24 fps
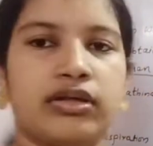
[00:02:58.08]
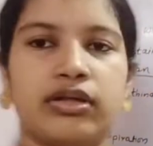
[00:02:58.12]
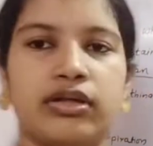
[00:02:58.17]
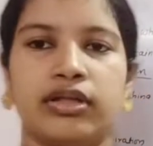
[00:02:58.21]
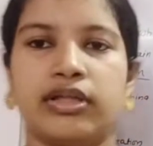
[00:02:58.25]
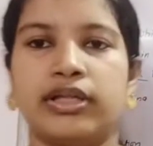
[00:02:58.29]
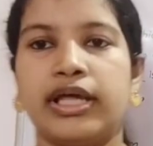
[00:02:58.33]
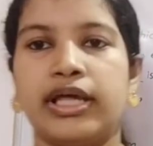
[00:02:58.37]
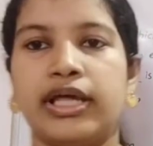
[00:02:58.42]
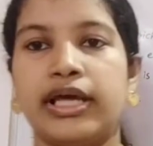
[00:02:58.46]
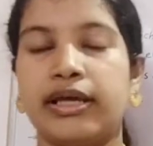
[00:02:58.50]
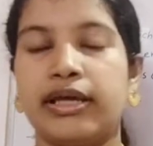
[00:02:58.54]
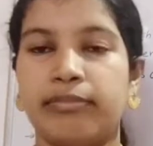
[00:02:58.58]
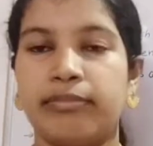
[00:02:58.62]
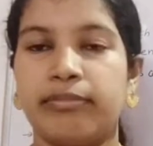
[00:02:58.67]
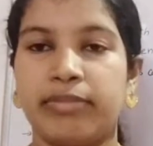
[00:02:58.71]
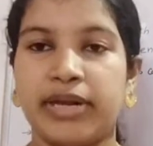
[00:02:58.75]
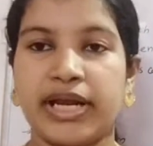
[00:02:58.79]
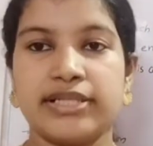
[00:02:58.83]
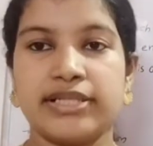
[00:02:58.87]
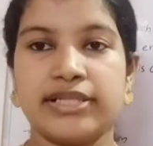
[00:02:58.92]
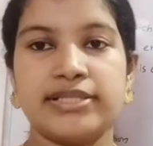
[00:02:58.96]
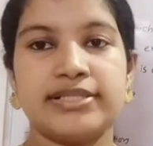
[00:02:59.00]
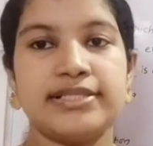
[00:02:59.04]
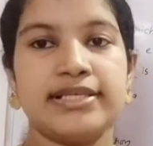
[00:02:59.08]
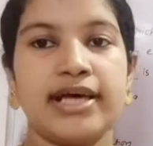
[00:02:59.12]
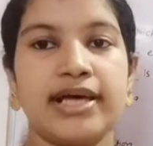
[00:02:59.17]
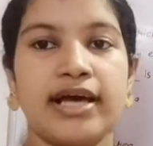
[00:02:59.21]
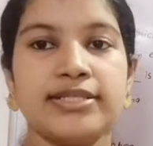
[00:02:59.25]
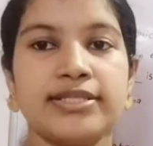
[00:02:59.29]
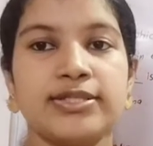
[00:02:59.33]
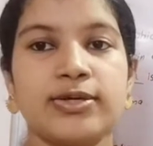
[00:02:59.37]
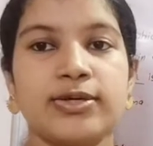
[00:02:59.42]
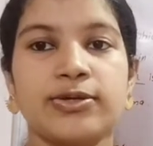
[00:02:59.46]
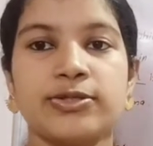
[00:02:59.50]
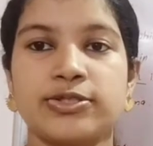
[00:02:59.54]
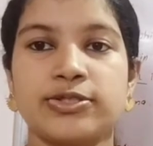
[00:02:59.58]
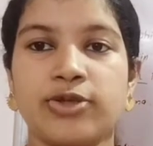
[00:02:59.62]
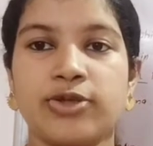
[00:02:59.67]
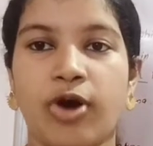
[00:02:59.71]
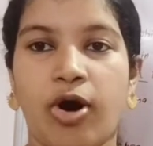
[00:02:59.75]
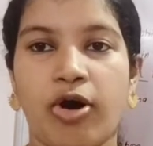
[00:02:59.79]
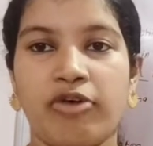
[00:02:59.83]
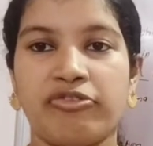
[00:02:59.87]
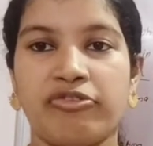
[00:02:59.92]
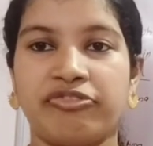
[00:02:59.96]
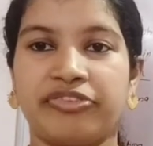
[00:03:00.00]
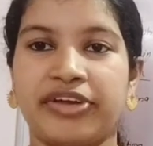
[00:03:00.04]
The breads are so
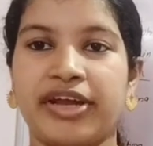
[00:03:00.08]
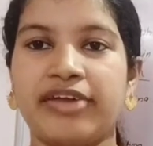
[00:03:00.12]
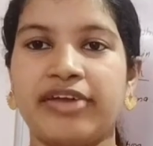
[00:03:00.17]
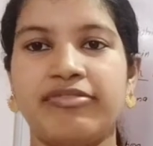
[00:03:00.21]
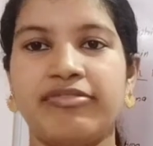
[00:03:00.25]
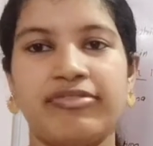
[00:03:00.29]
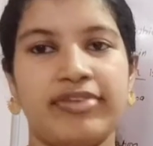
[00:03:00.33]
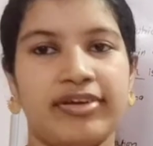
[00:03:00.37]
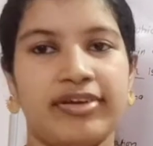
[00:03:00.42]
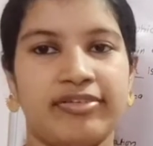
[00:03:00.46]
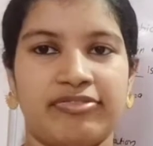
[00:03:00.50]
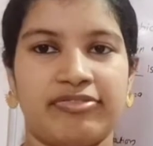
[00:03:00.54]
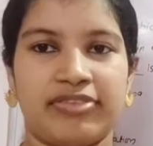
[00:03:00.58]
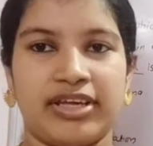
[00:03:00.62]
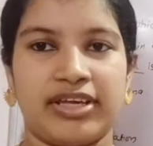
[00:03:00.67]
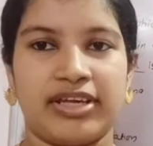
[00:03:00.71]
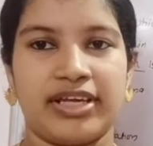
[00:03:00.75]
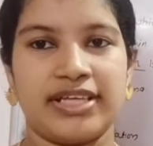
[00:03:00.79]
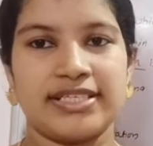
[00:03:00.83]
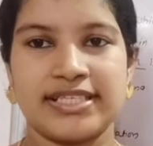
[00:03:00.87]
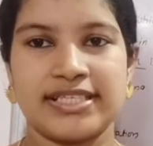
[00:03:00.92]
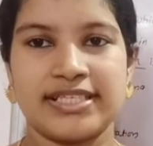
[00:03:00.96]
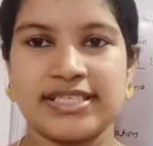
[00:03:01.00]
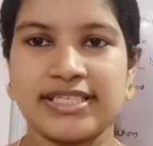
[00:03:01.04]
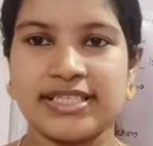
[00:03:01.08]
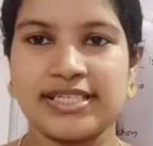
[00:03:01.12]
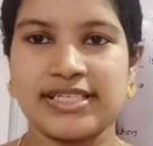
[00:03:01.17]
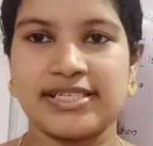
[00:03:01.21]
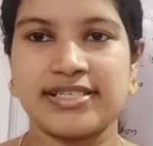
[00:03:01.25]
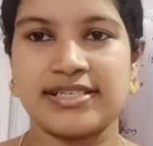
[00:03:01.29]
soft and fluffy, isn't it?